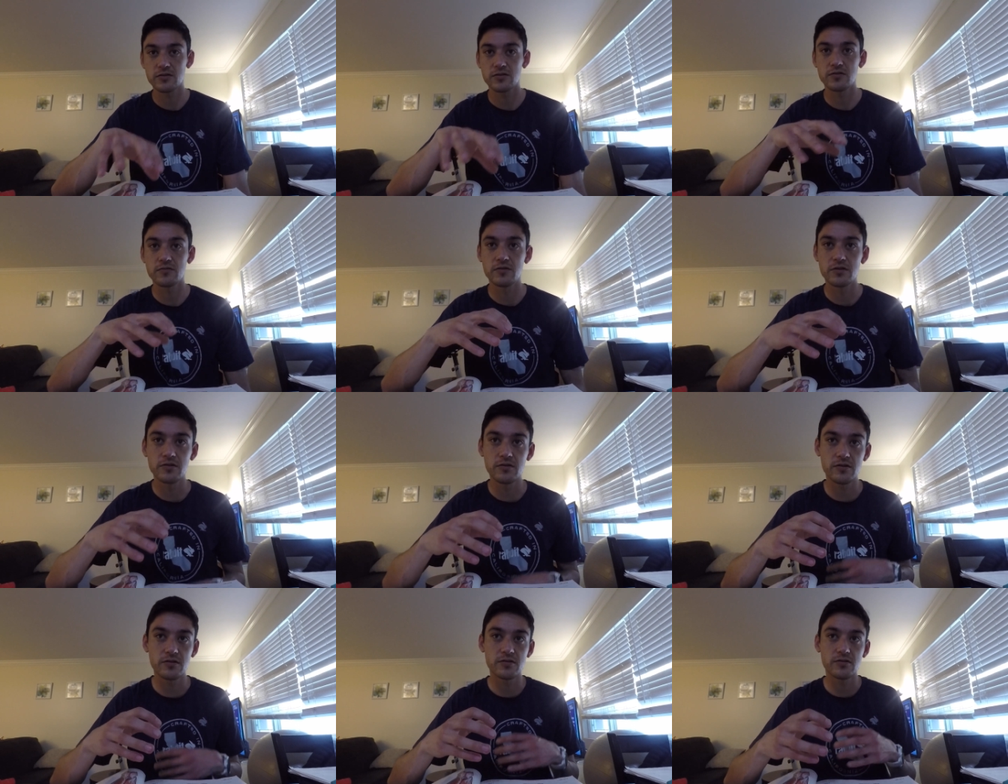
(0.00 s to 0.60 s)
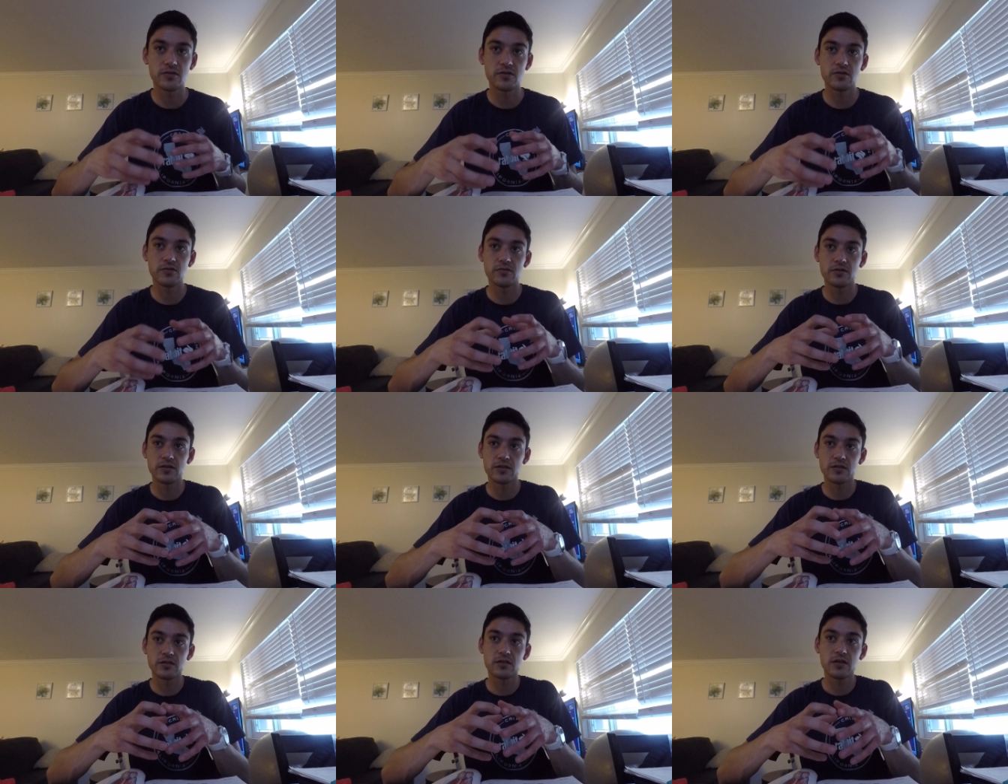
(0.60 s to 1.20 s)
So what you can
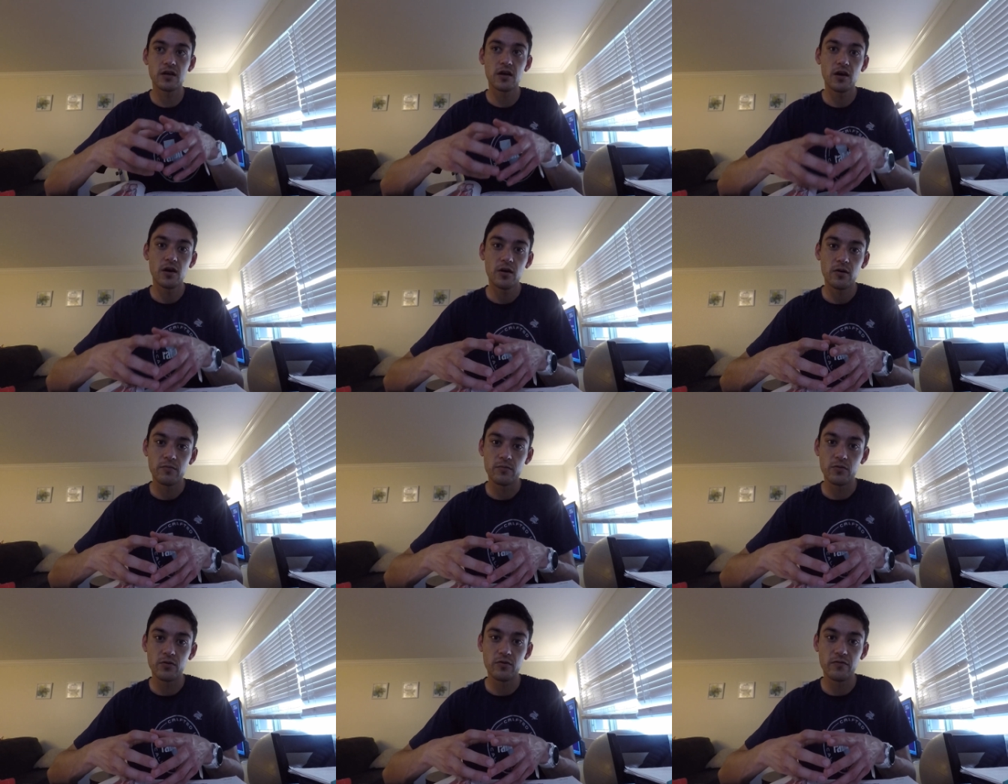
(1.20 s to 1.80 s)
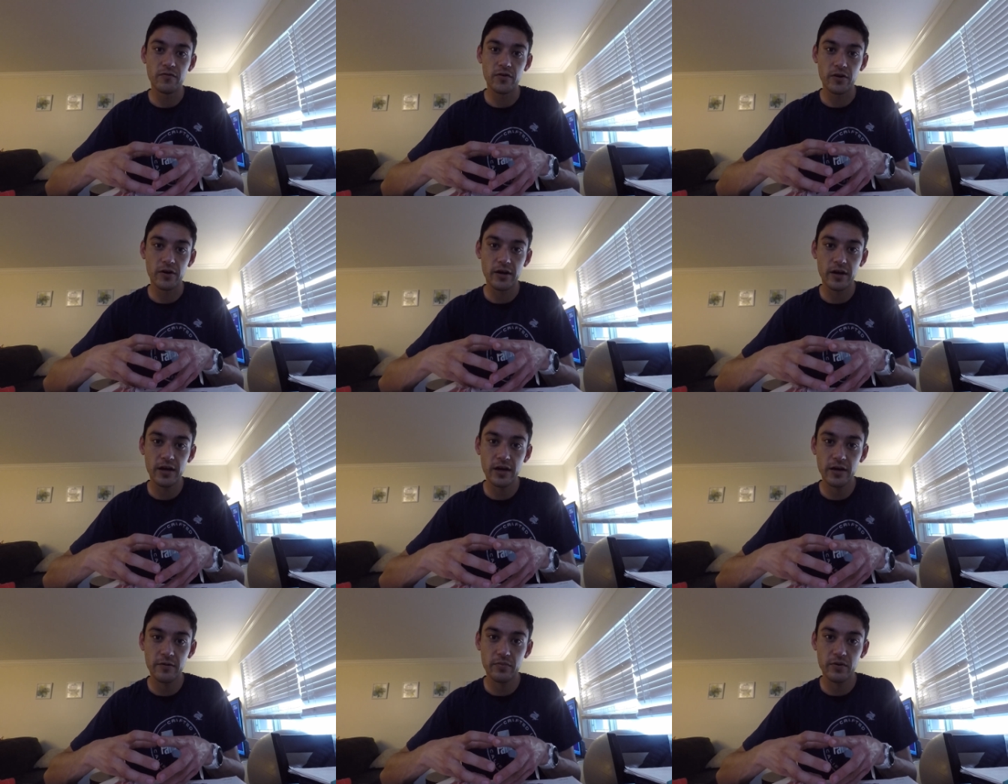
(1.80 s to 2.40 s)
do is move your
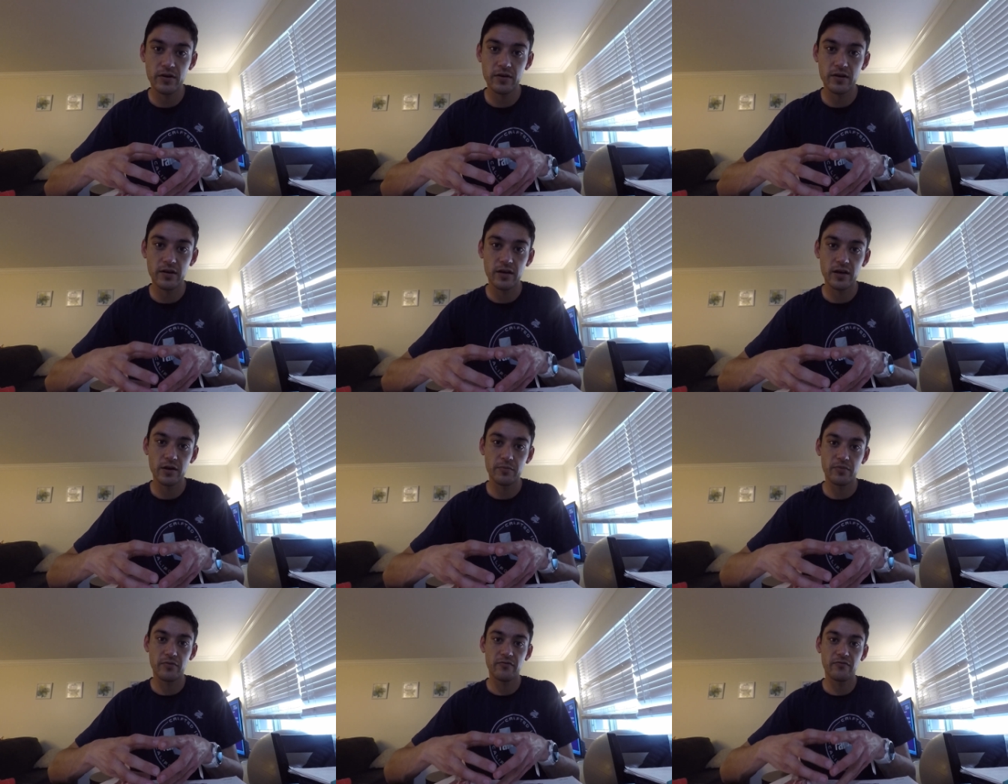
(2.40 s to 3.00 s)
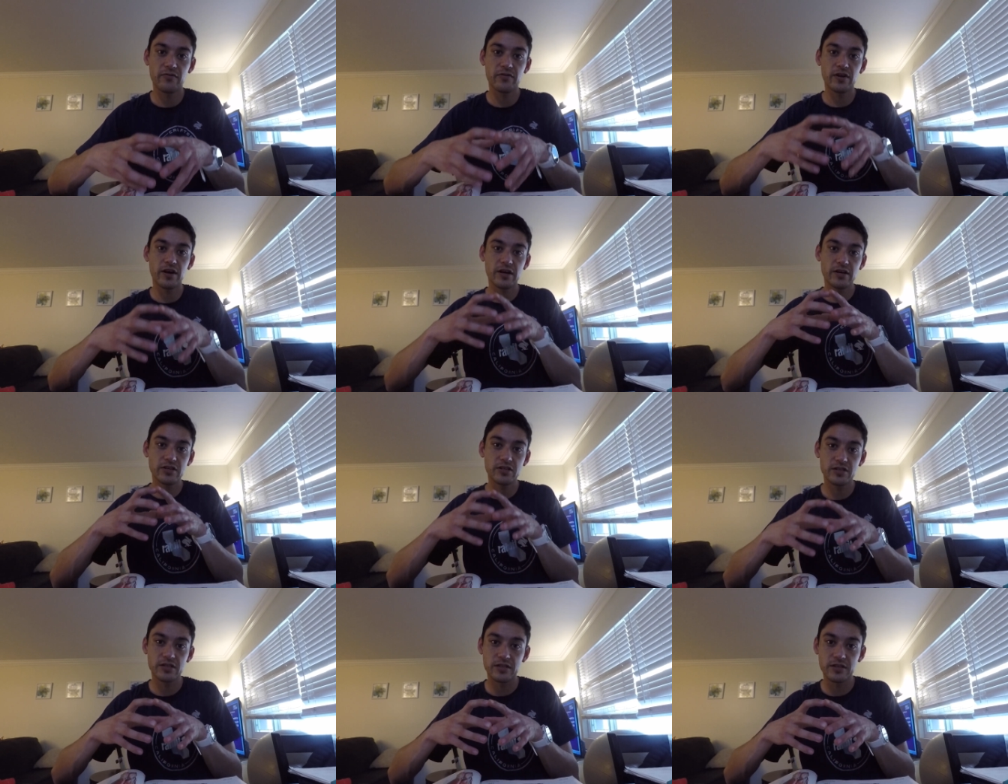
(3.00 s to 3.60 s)
hip into hip
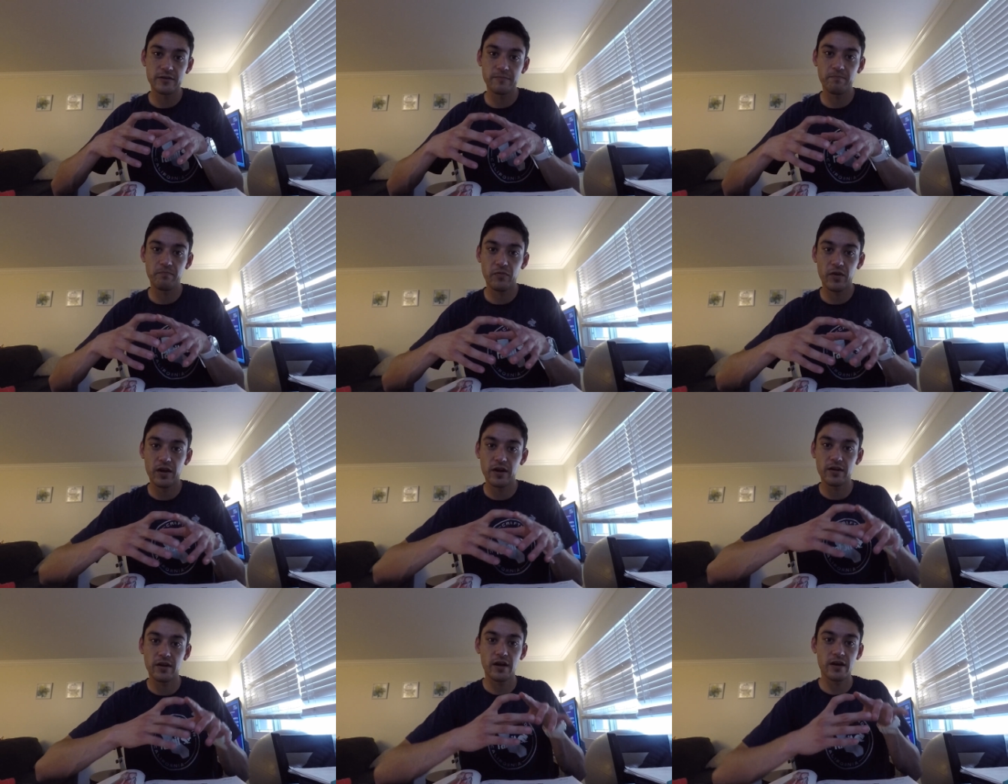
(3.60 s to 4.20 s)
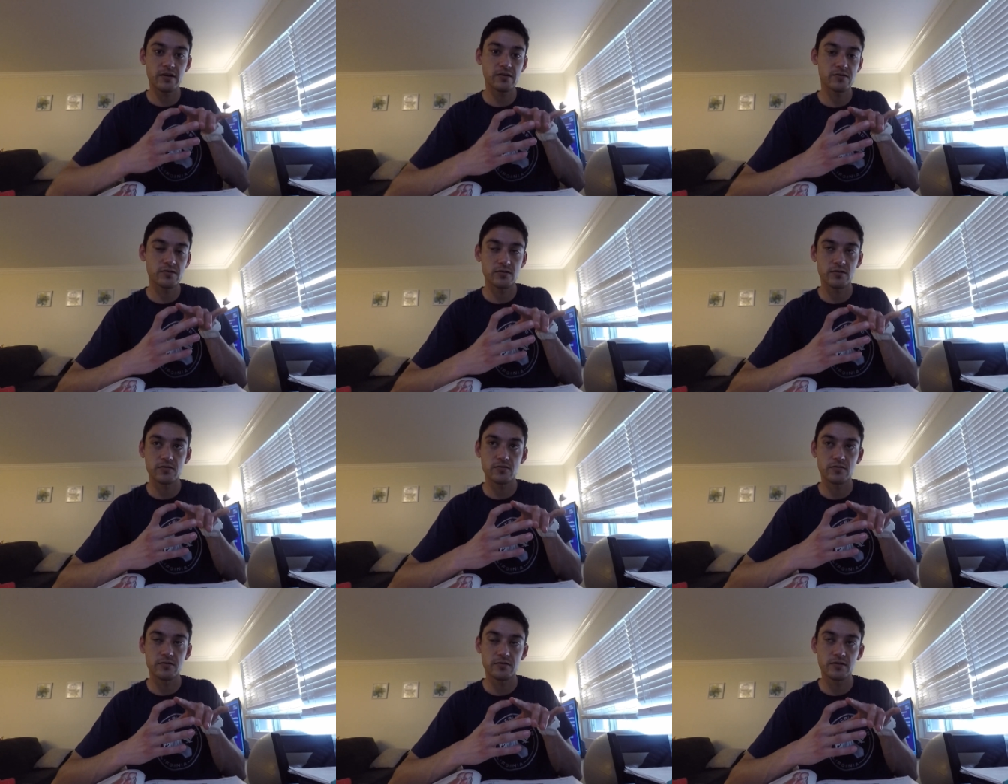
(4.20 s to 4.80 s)
flexion and
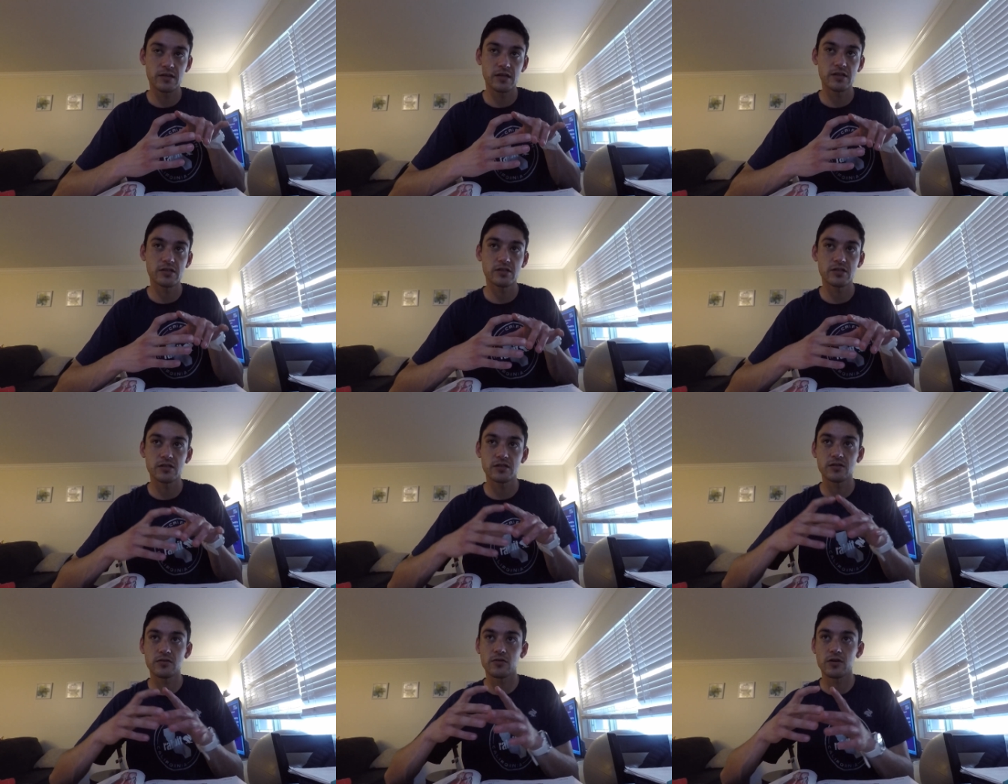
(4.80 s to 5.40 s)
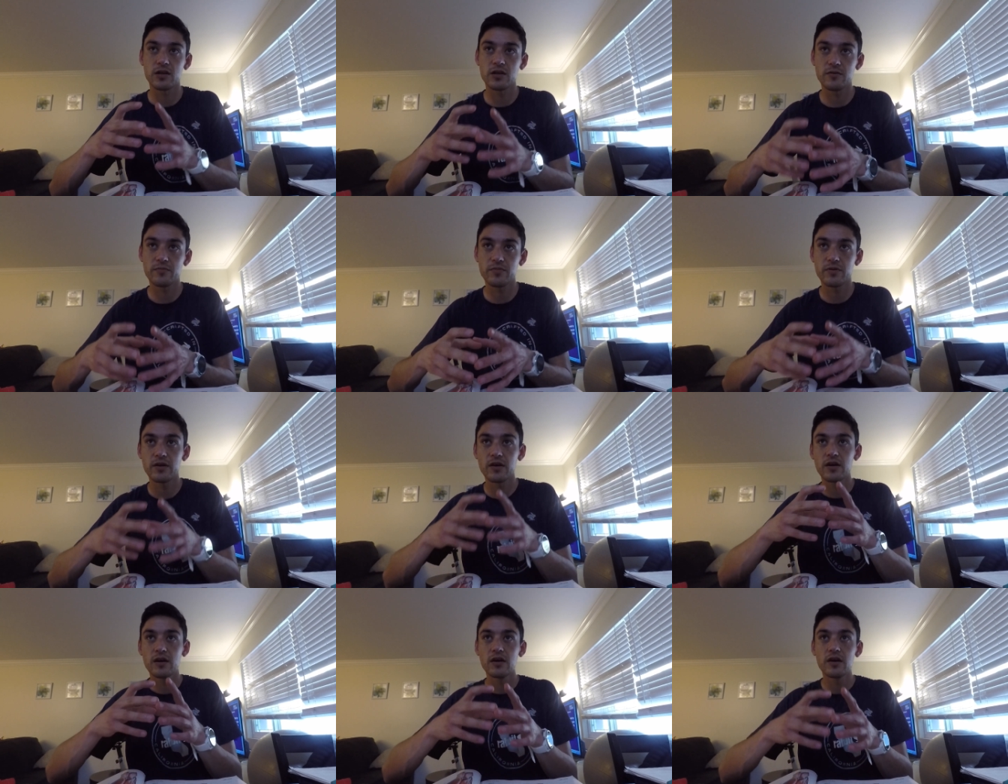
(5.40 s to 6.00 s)
external rotation, or hip